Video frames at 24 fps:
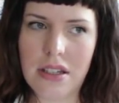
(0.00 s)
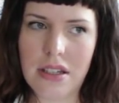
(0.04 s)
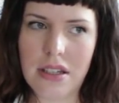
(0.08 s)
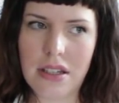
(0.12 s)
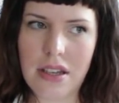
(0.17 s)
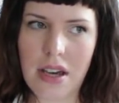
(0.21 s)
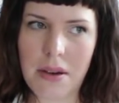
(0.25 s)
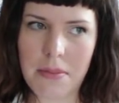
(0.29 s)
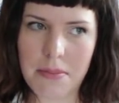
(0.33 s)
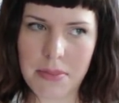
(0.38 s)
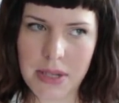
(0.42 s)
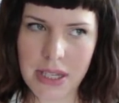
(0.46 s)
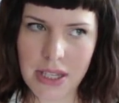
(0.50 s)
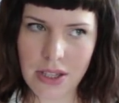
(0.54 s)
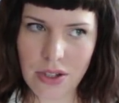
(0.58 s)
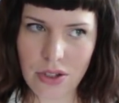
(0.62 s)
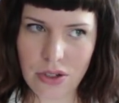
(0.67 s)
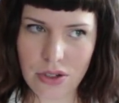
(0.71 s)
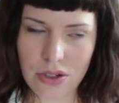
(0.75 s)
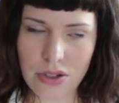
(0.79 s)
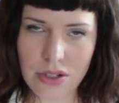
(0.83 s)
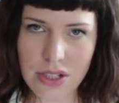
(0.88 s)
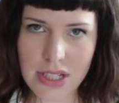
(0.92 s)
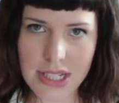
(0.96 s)
Company
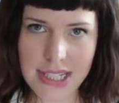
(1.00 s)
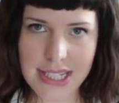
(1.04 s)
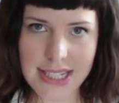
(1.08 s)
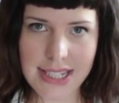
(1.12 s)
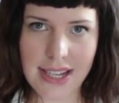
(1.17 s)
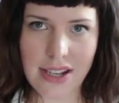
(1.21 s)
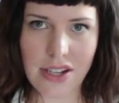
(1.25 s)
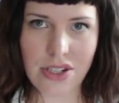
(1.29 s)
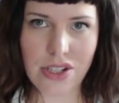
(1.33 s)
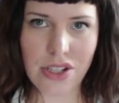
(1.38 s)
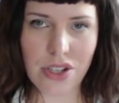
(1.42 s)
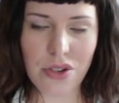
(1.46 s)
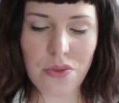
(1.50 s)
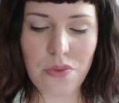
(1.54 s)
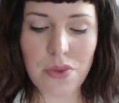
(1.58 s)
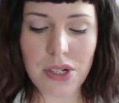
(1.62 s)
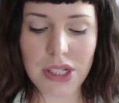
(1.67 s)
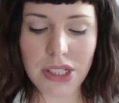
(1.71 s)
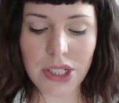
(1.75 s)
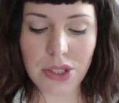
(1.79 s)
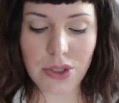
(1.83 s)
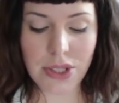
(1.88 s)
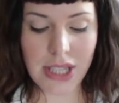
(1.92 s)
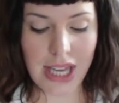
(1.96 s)
girls, Sasha and
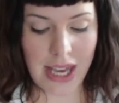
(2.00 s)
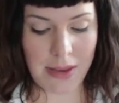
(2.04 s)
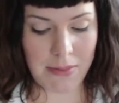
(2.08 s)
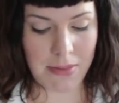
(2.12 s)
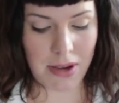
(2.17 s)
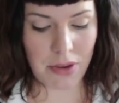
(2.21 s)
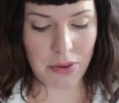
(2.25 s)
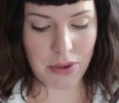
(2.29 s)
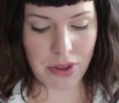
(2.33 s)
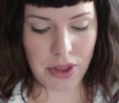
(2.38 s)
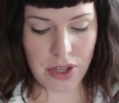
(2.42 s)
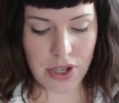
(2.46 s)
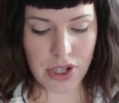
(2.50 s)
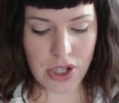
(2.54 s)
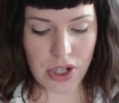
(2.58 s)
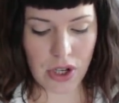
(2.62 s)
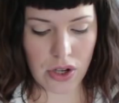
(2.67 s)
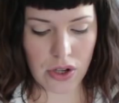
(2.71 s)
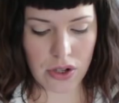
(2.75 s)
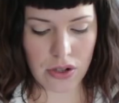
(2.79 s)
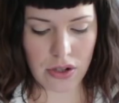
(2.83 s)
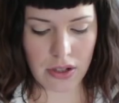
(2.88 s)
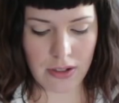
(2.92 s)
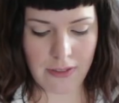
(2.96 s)
Willow, came out with a
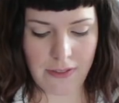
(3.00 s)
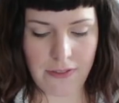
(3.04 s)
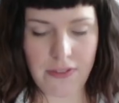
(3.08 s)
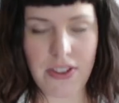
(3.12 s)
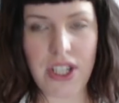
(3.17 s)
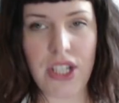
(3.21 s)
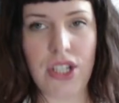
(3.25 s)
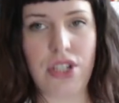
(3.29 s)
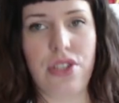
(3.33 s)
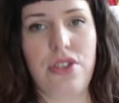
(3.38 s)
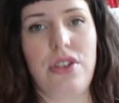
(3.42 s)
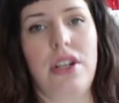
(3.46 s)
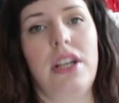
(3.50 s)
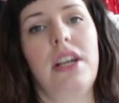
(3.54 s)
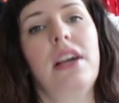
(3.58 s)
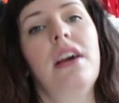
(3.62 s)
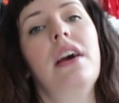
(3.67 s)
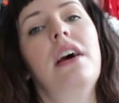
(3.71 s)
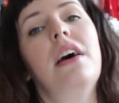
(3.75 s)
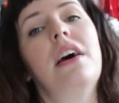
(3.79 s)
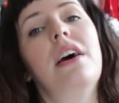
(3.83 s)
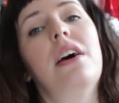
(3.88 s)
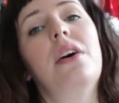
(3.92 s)
shawl called Fintry,